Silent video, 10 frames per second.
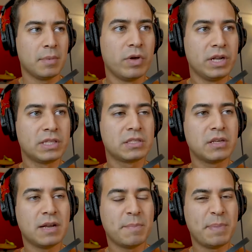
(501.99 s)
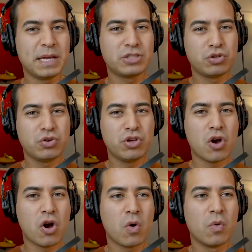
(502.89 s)
When it's in a big
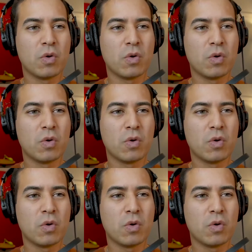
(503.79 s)
studio